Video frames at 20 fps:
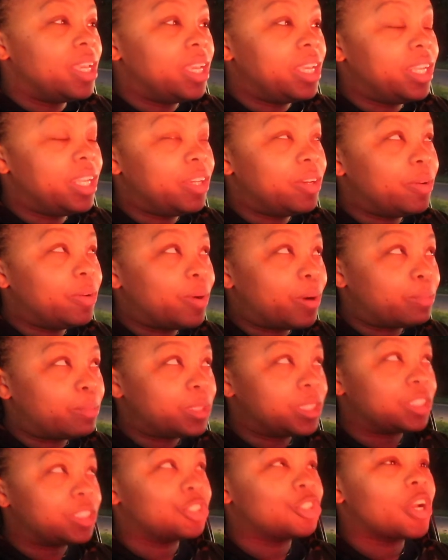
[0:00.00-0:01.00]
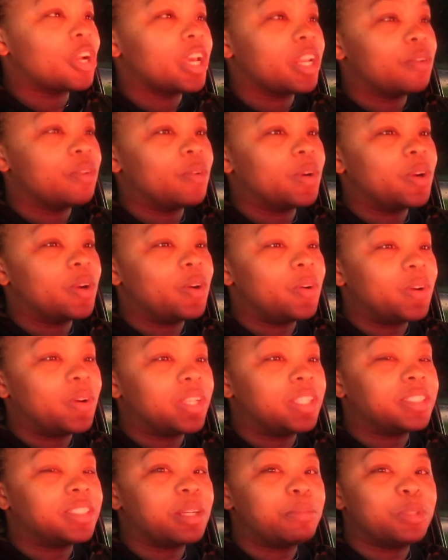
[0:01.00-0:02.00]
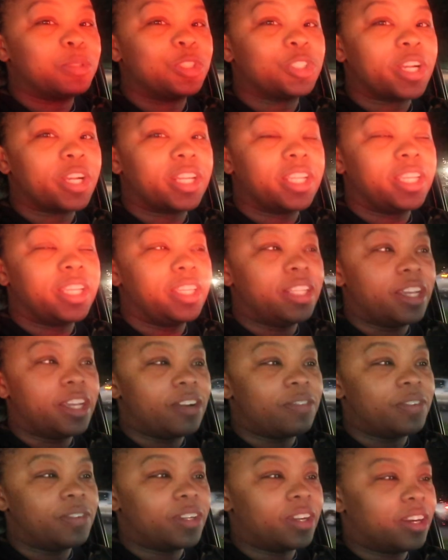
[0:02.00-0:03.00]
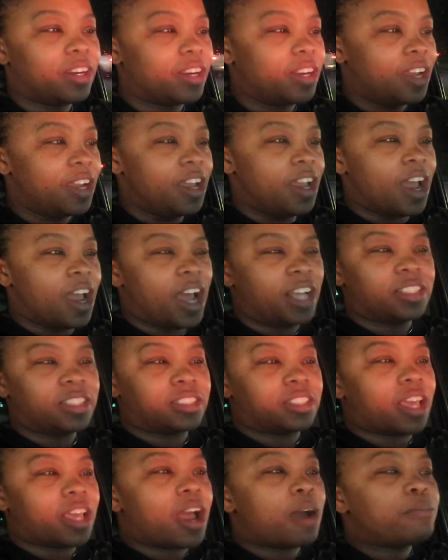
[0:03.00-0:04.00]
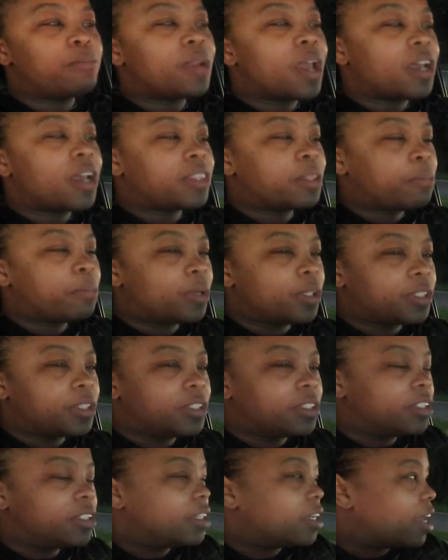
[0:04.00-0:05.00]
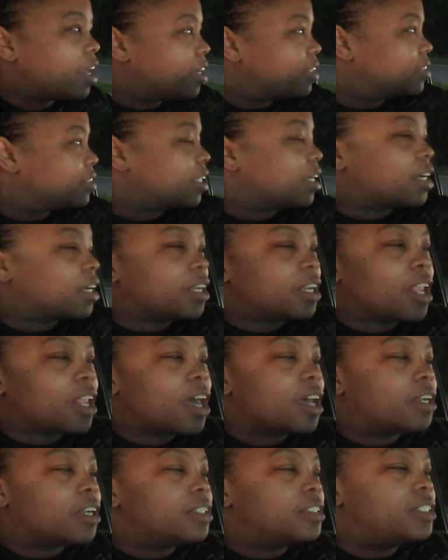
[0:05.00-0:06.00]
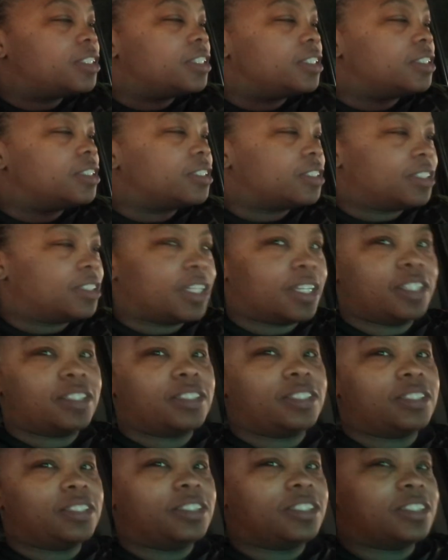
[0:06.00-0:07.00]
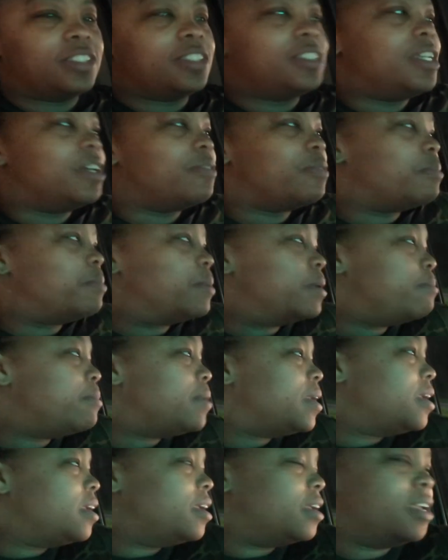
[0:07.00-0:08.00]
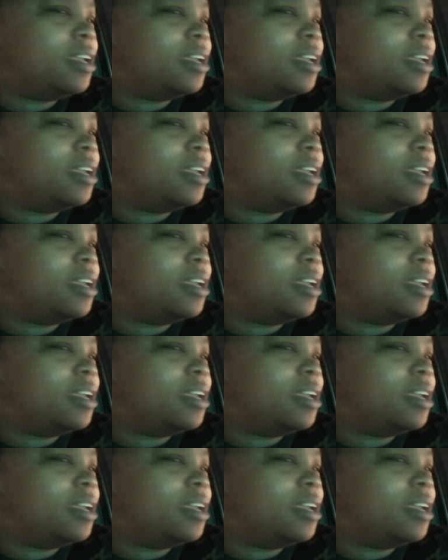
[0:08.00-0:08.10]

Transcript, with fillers: anywho, I'm just trying to, regardless, I'm gonna try to get over there. I just, I'm not the person that likes like a lot of attention. That's just never been me.